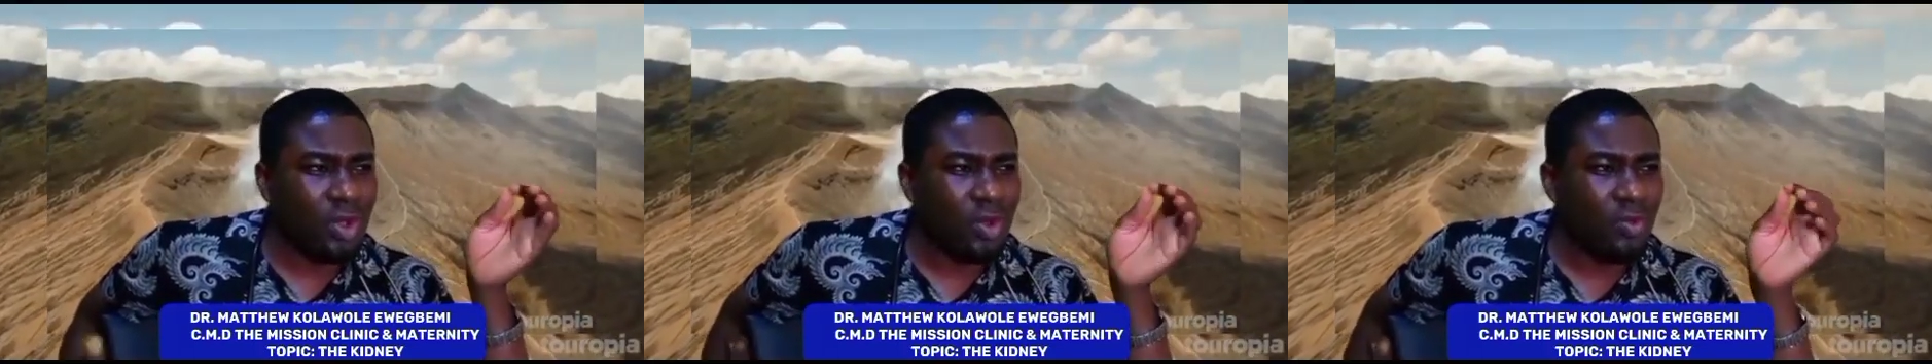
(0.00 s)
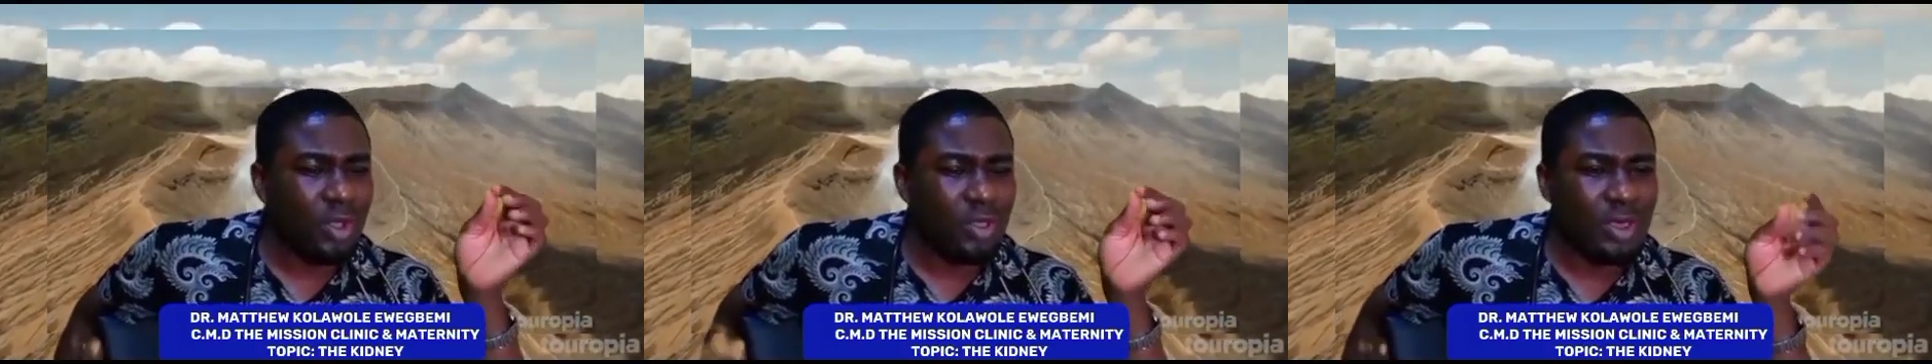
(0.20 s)

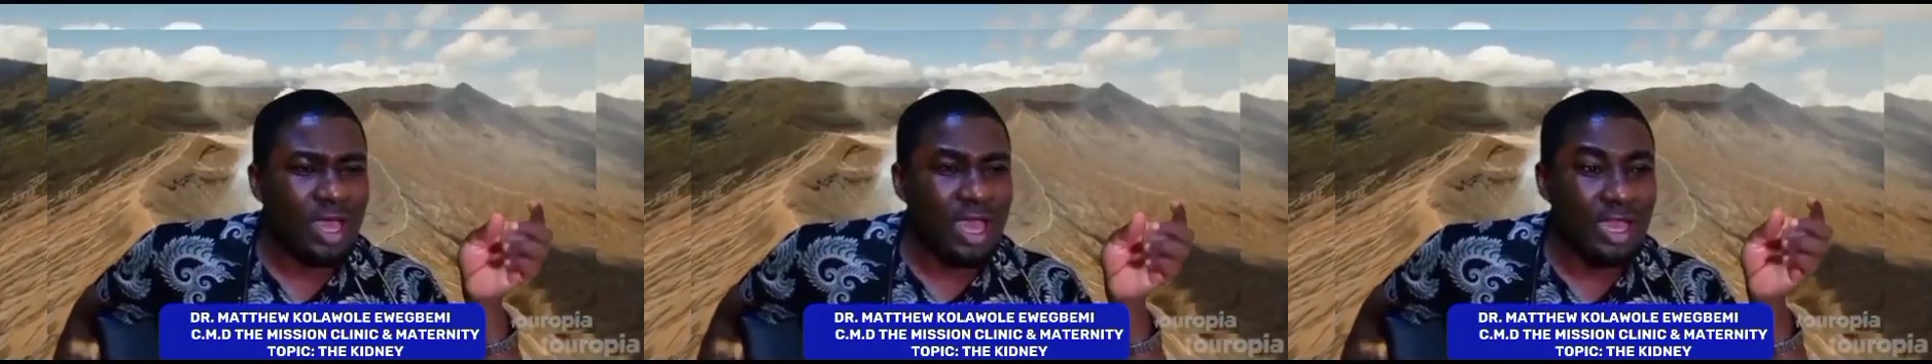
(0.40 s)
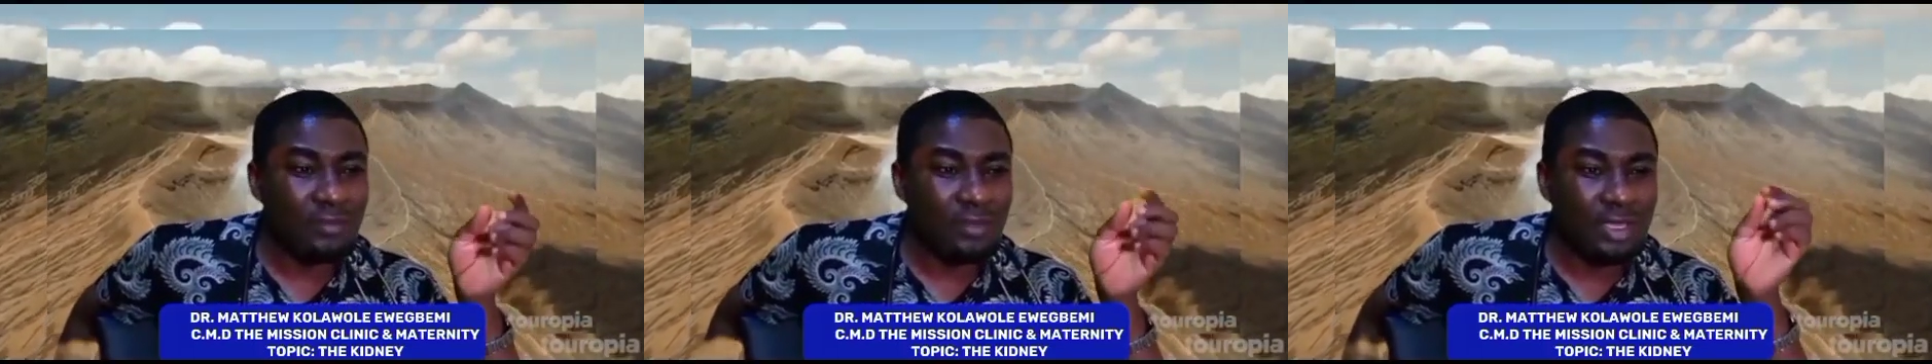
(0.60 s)
when you're
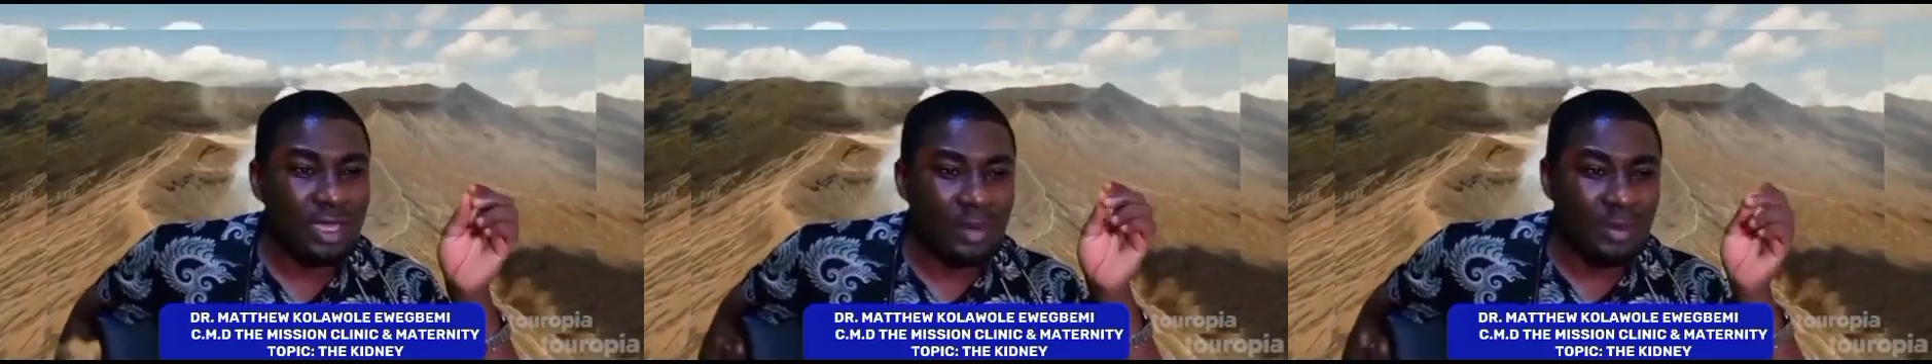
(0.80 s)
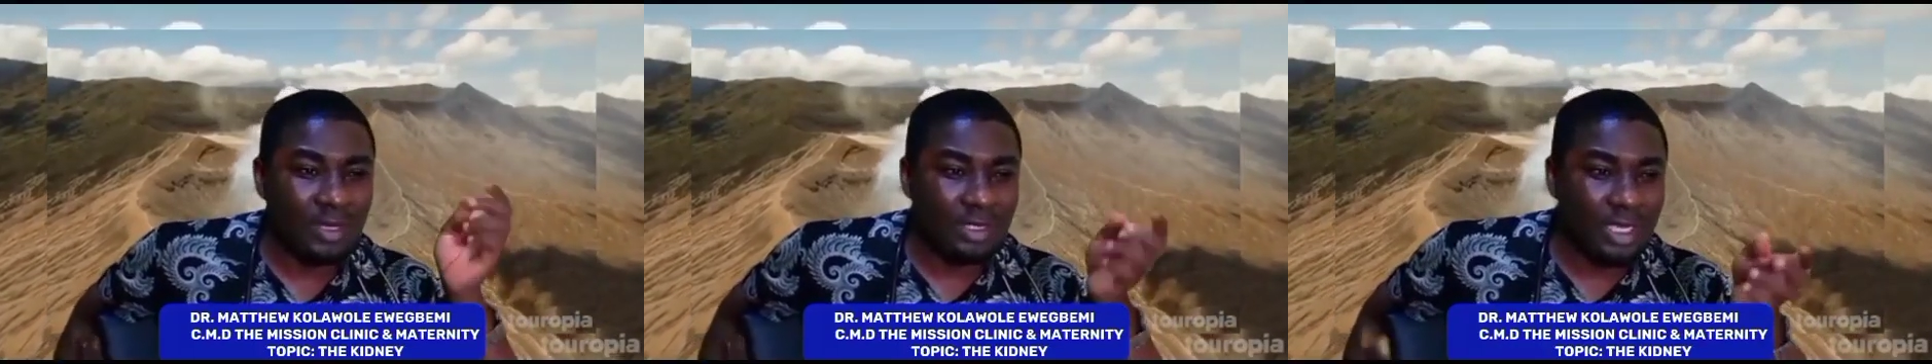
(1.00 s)
having
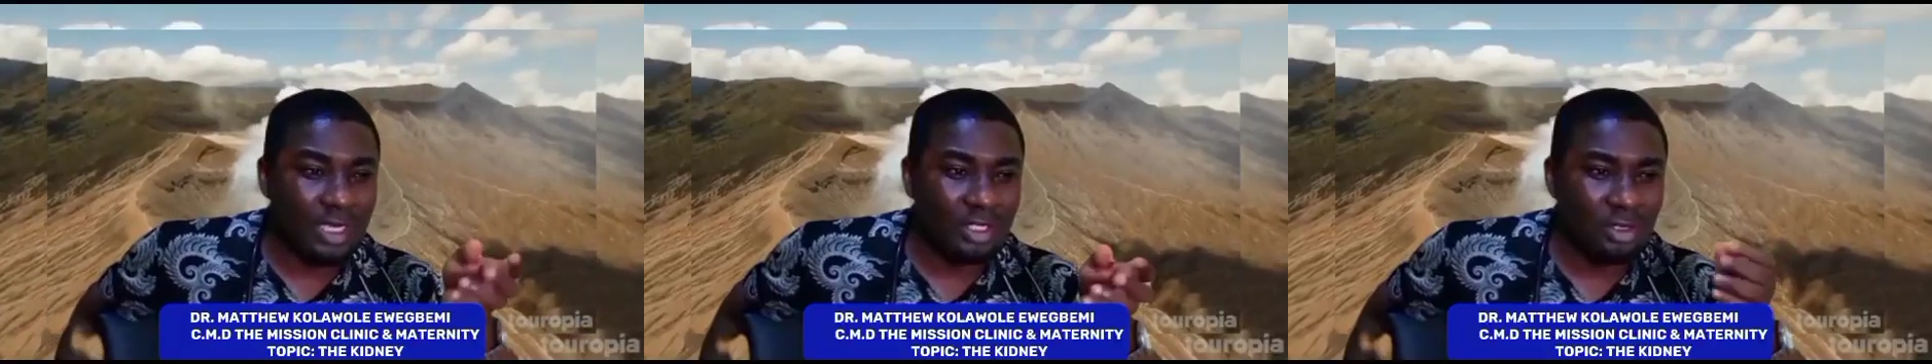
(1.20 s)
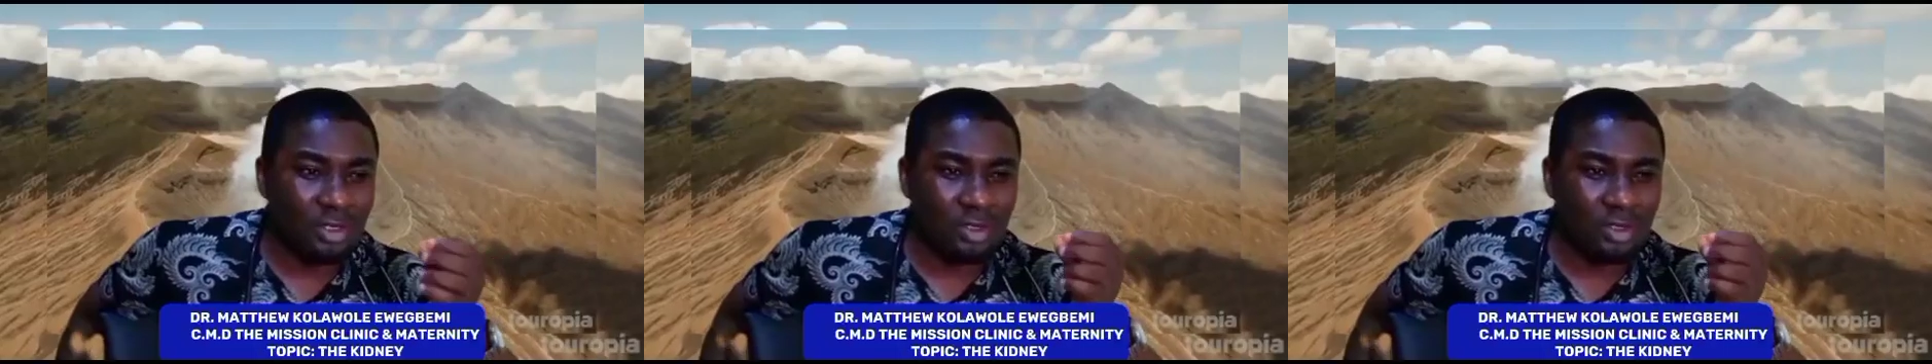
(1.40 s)
hypertension,